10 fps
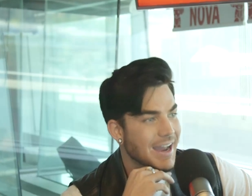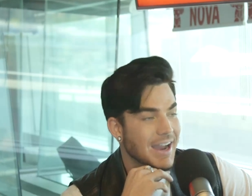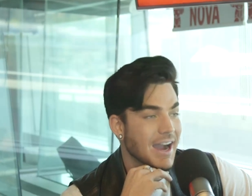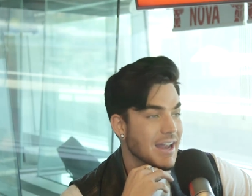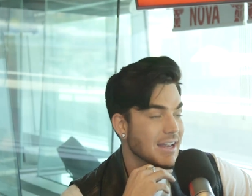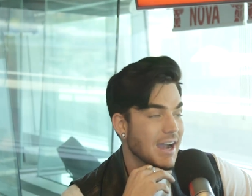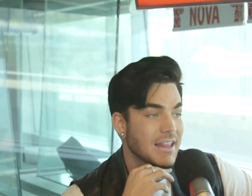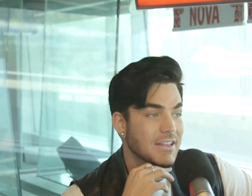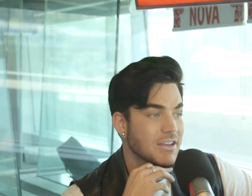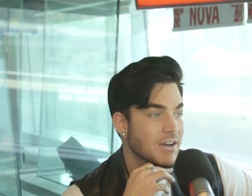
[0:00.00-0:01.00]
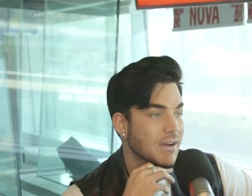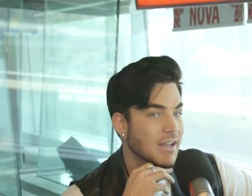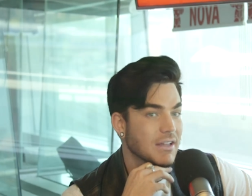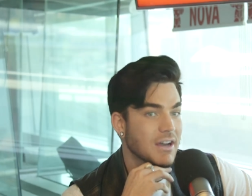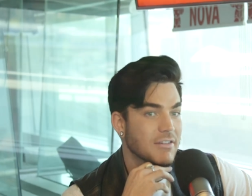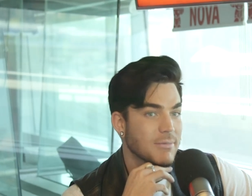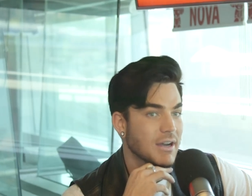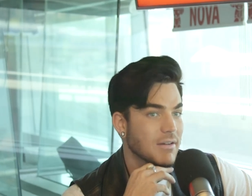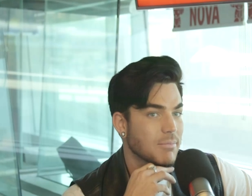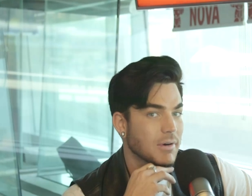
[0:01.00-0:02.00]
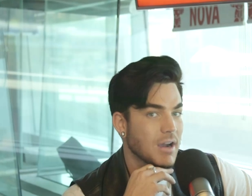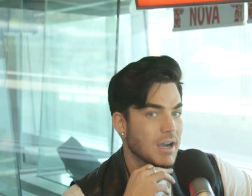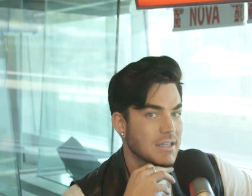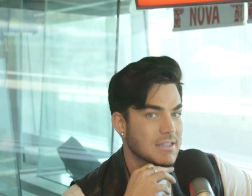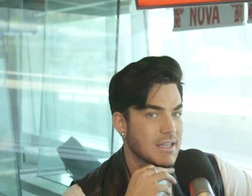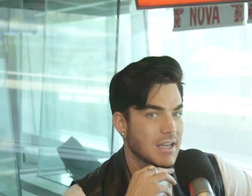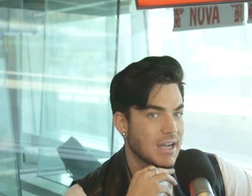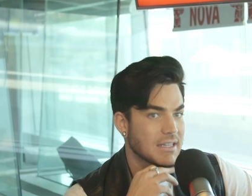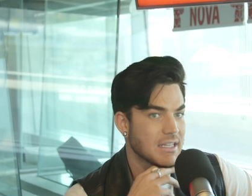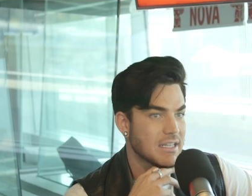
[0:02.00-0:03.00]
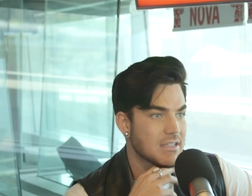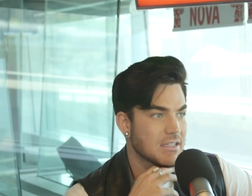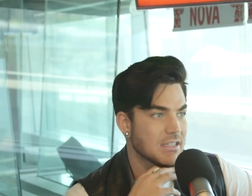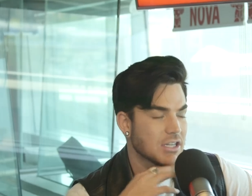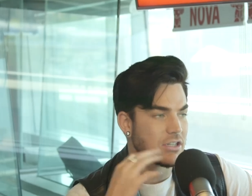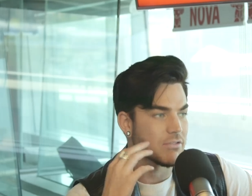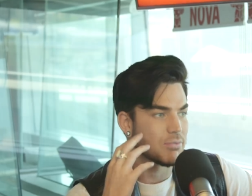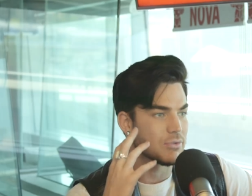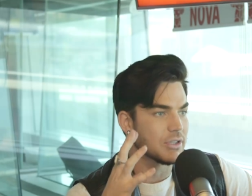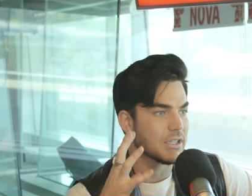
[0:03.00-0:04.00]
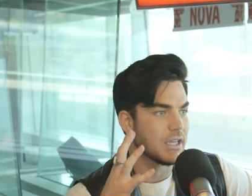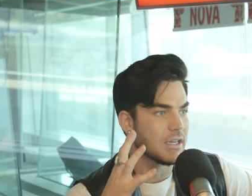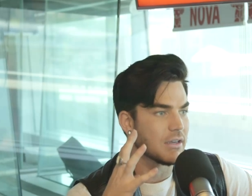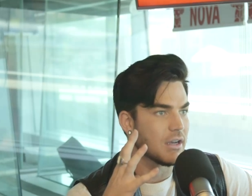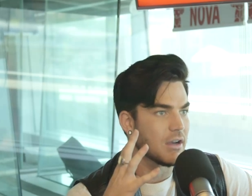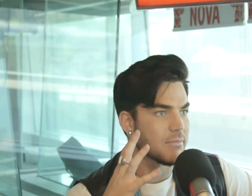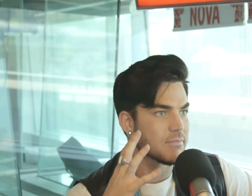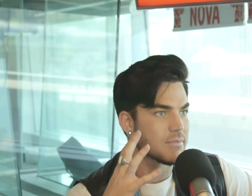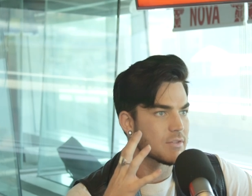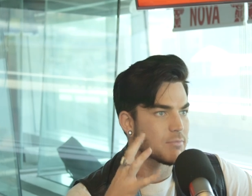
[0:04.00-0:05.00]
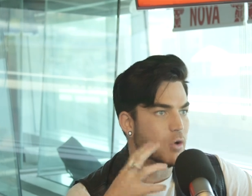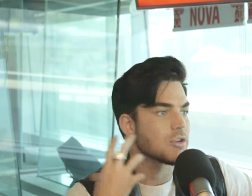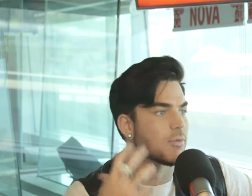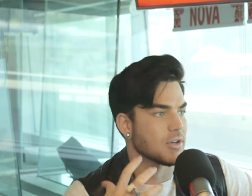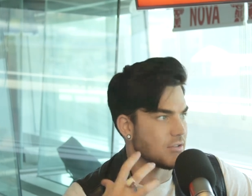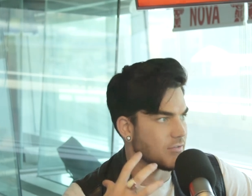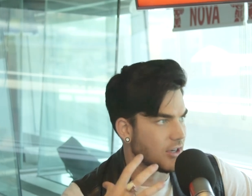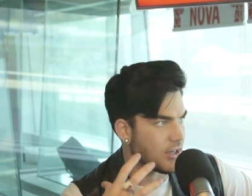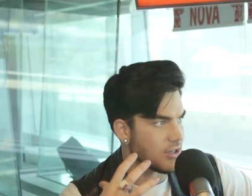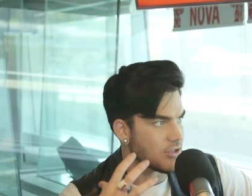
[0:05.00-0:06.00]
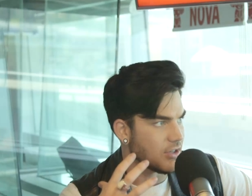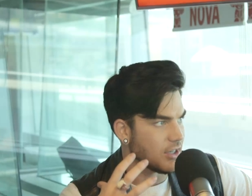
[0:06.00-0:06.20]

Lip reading: I you know what I love about Barack is that I think he's such a brilliant spokesperson for our country.